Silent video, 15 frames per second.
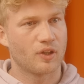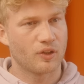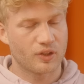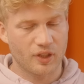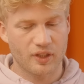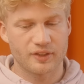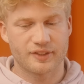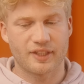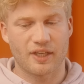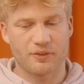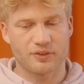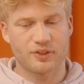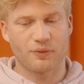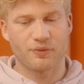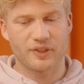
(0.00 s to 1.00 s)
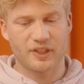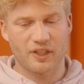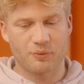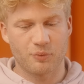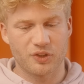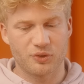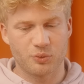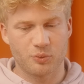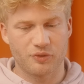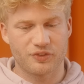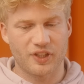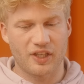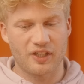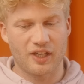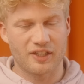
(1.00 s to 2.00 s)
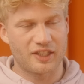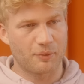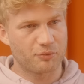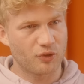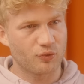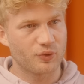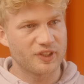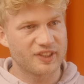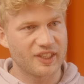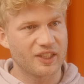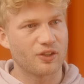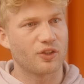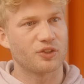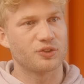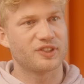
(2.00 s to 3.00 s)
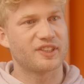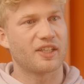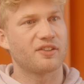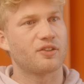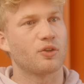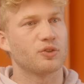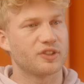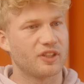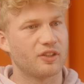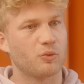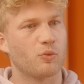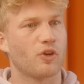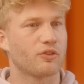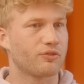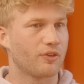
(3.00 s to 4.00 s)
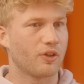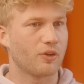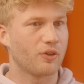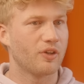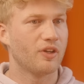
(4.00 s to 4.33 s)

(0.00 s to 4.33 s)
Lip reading: Okay, is that something that we do with the adaptive reasoning, or you set those in the workflow?